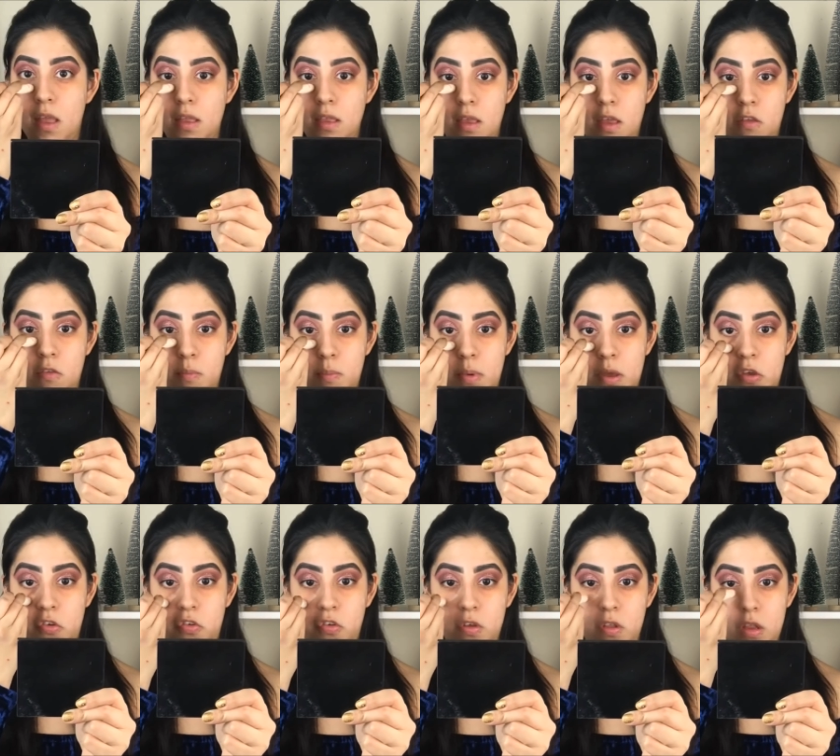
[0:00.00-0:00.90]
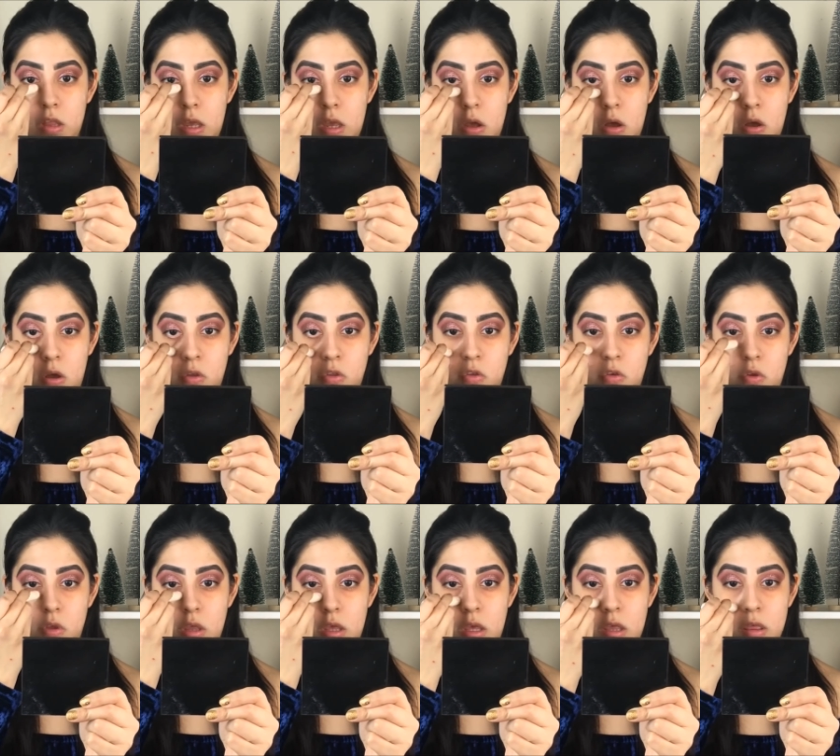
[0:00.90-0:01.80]
especially
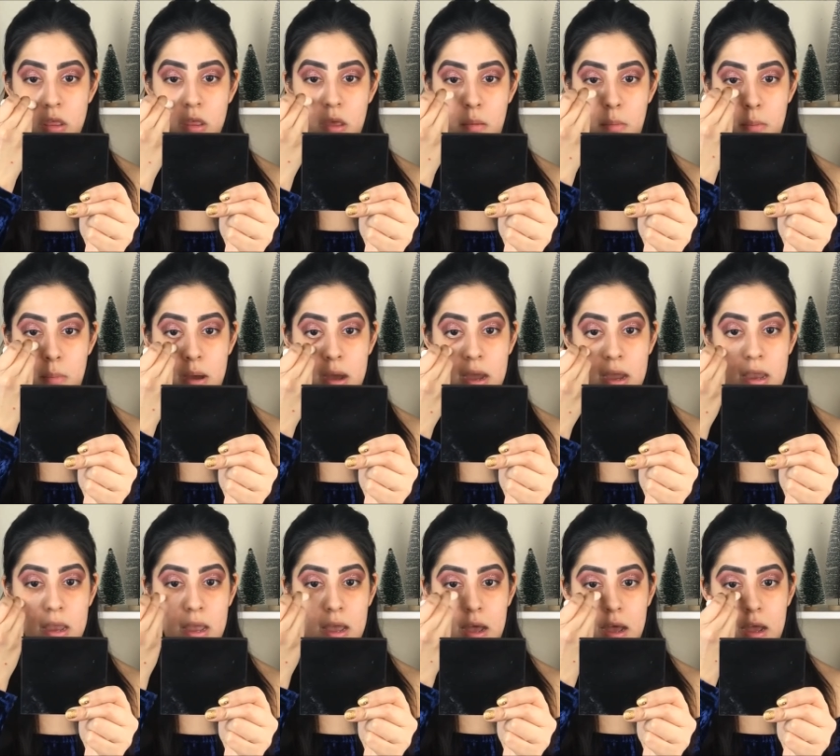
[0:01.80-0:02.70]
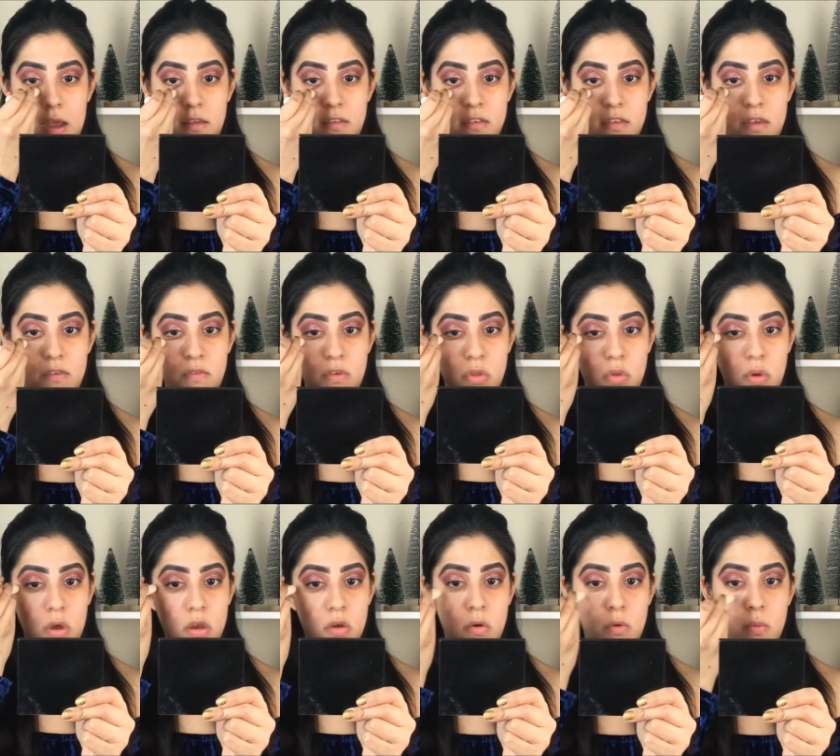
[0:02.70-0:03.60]
underneath my eyes. Even though
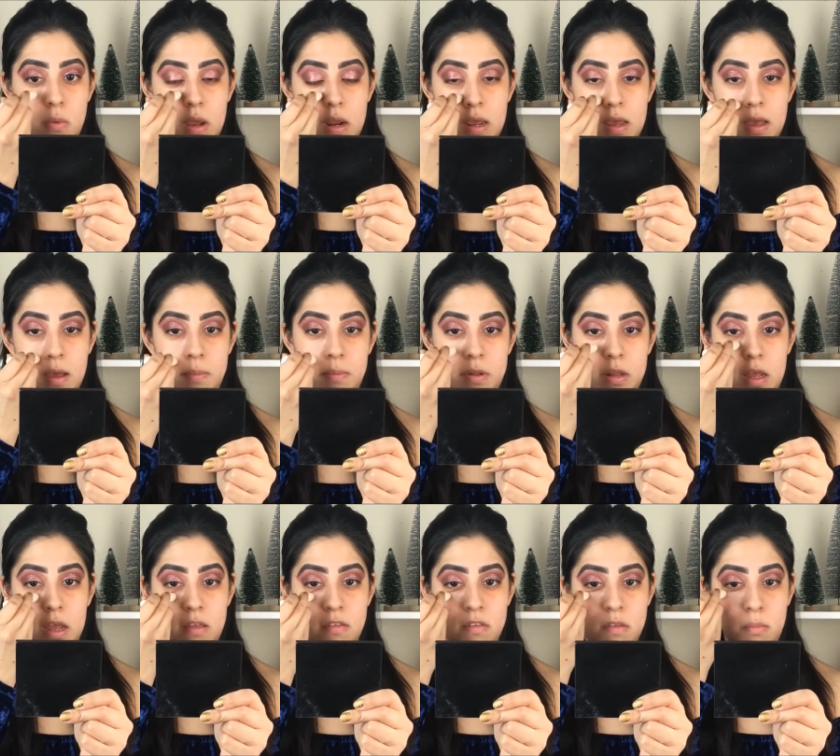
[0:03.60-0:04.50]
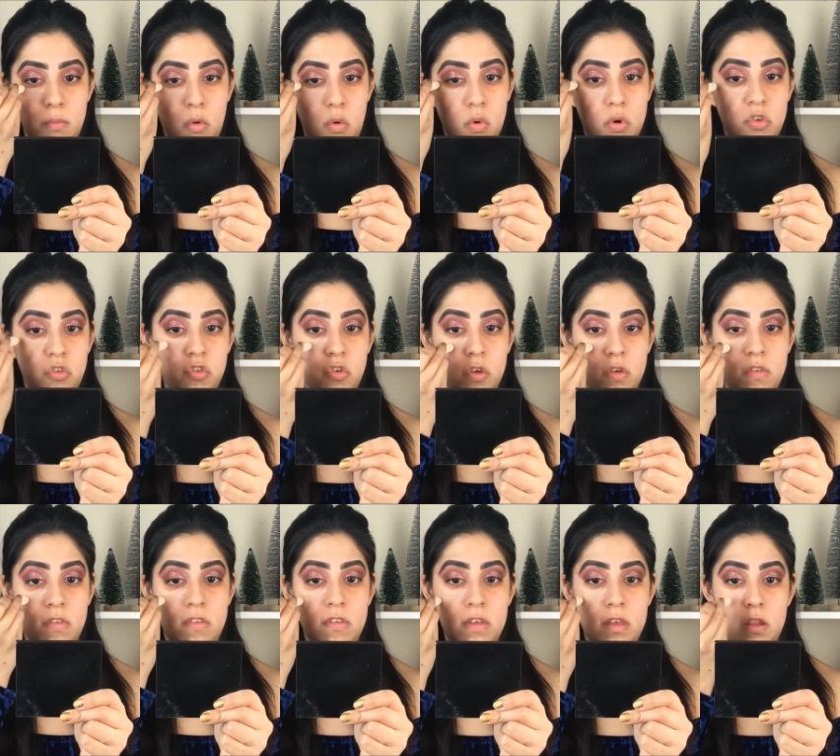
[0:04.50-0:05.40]
I already applied some orange
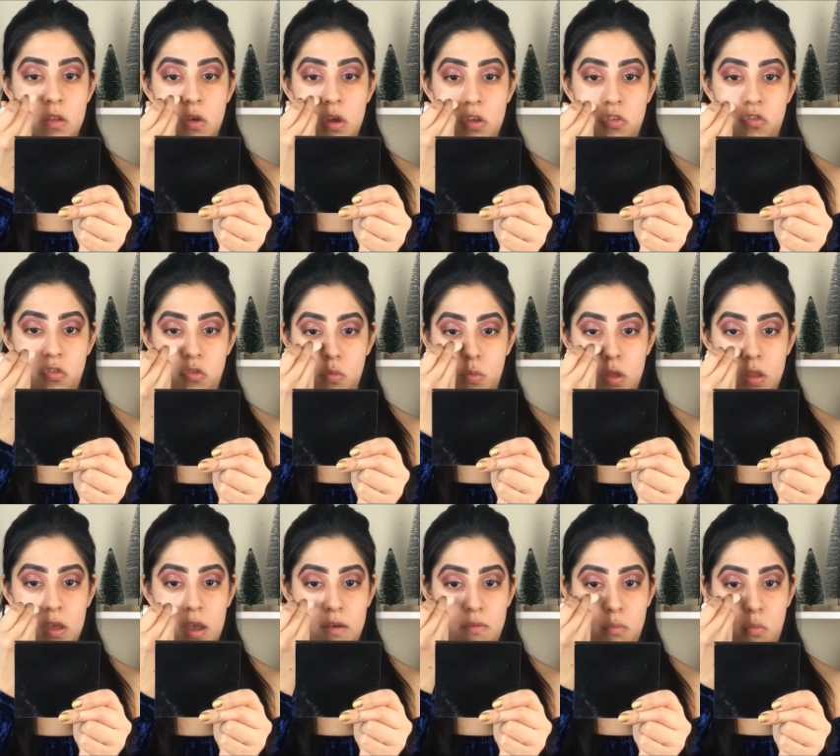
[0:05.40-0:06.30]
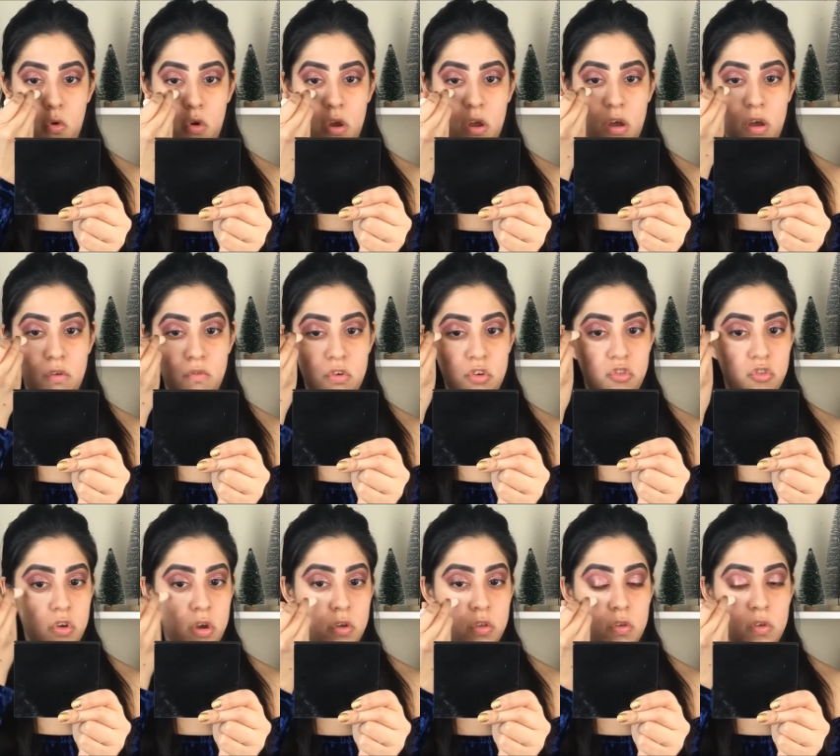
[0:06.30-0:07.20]
concealer, I just want to have more coverage
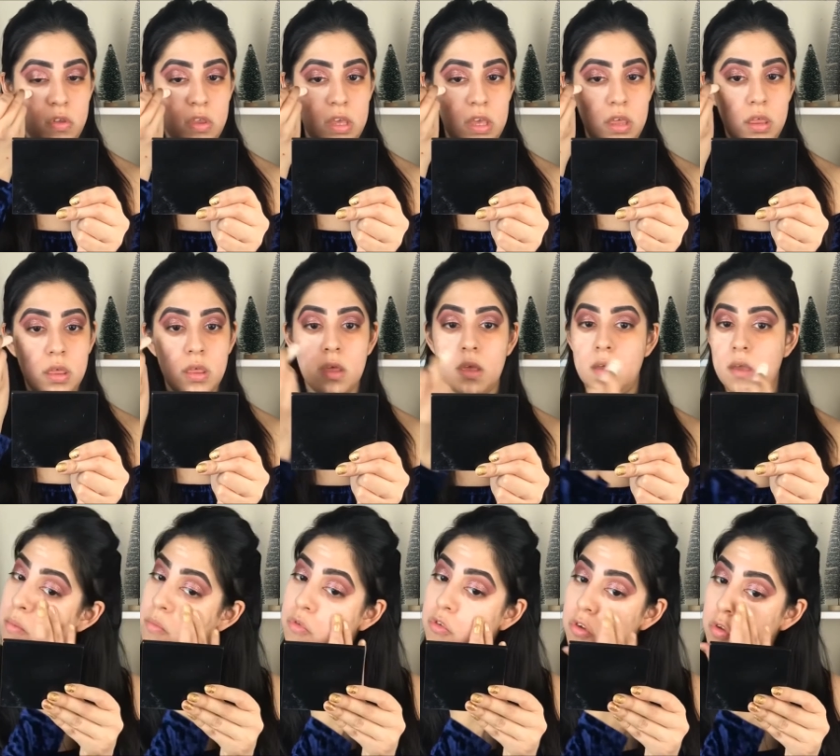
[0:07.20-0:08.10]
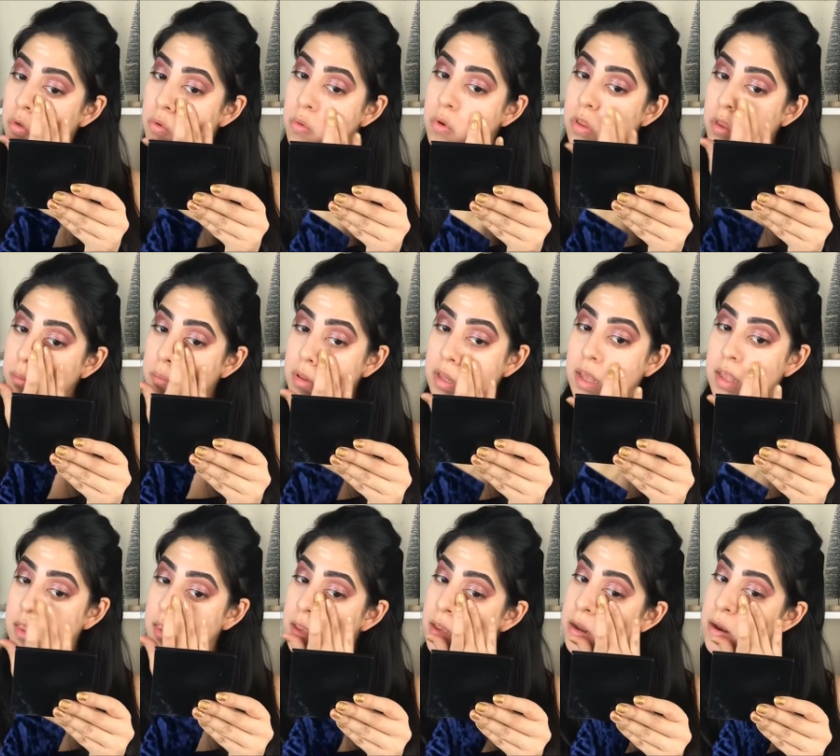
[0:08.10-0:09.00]
underneath. I'm just going to
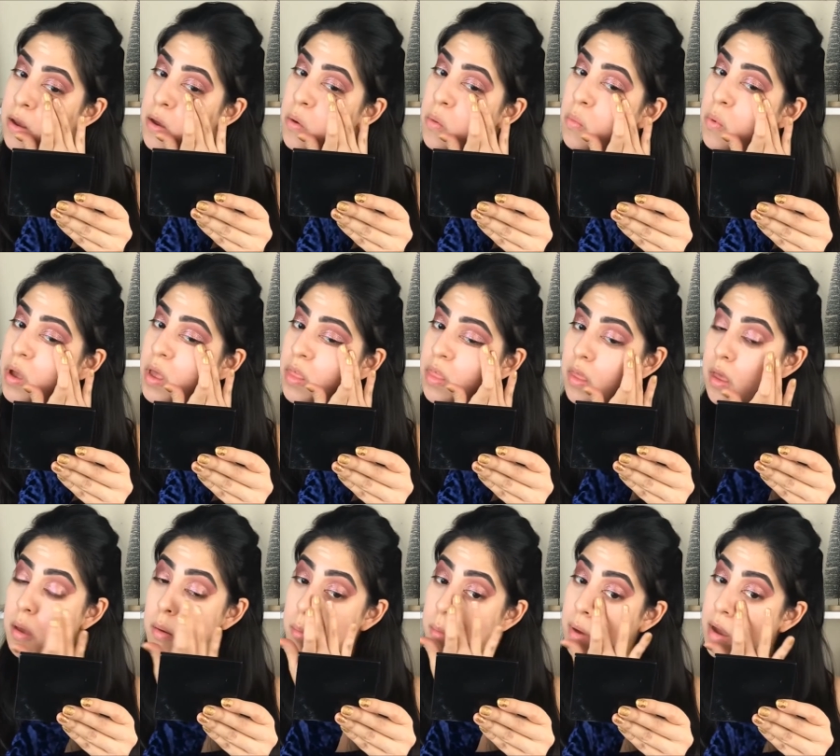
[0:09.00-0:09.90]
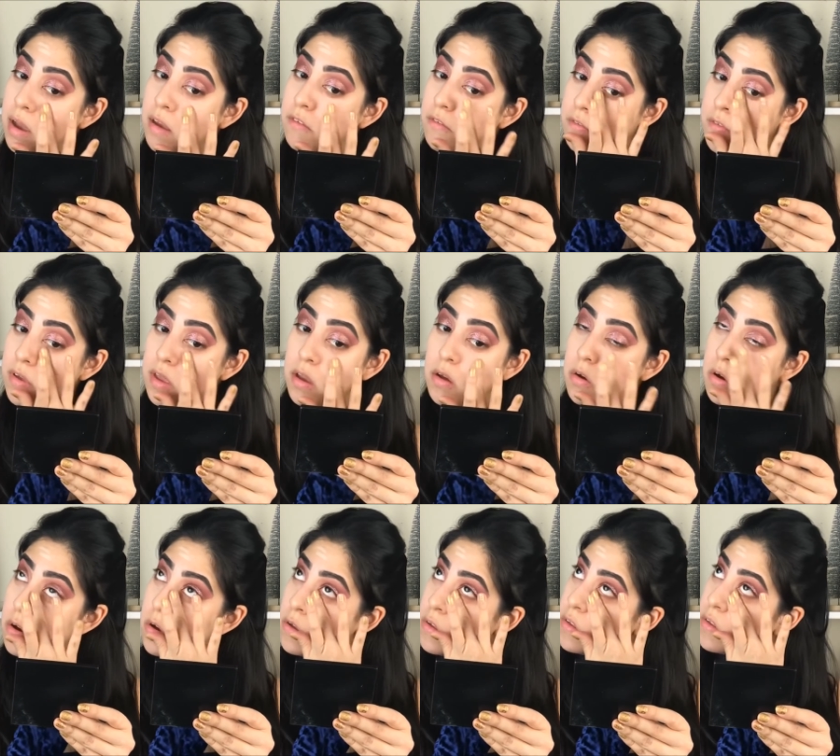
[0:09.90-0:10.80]
blend it with my
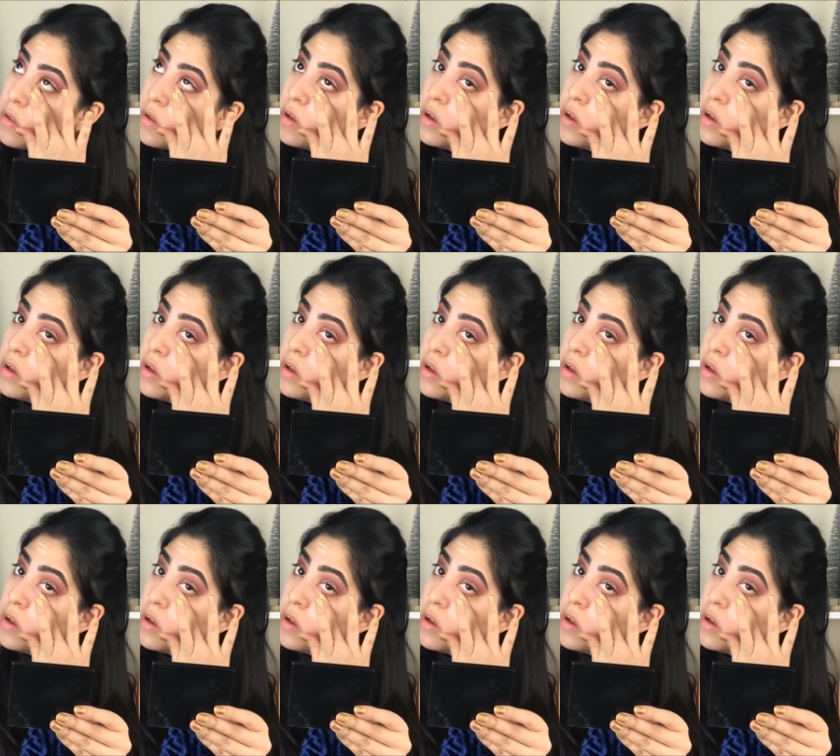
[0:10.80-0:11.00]
fingers